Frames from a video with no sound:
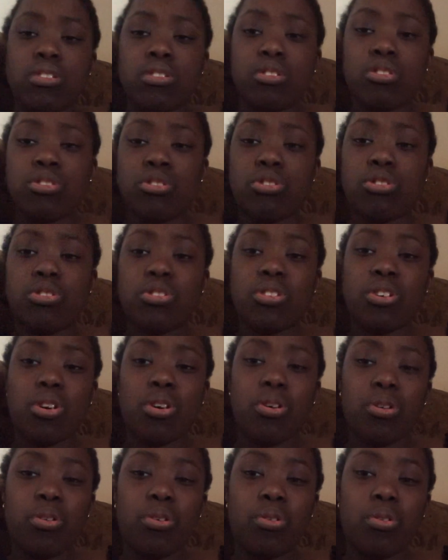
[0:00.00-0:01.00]

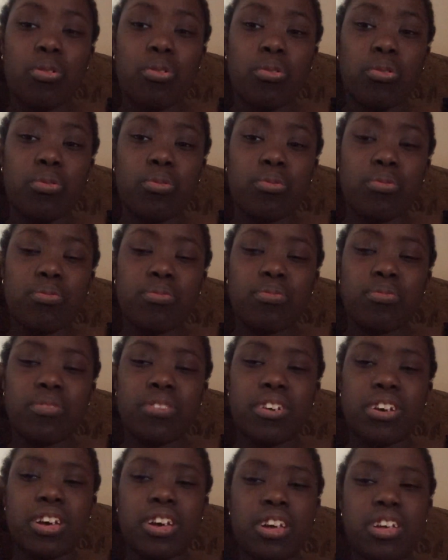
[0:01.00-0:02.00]
So
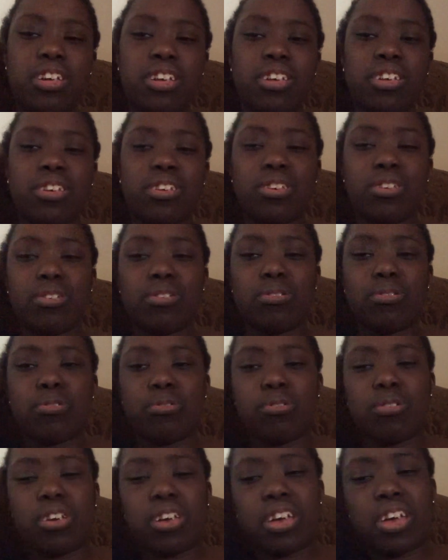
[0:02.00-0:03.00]
I need
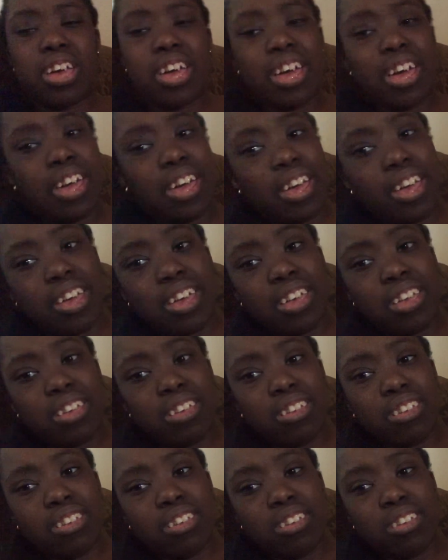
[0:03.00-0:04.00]
to
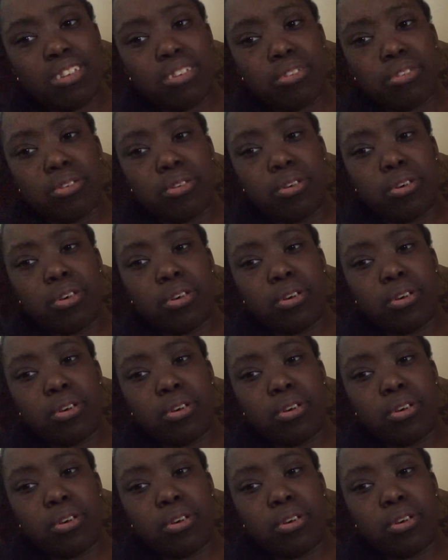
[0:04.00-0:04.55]
end the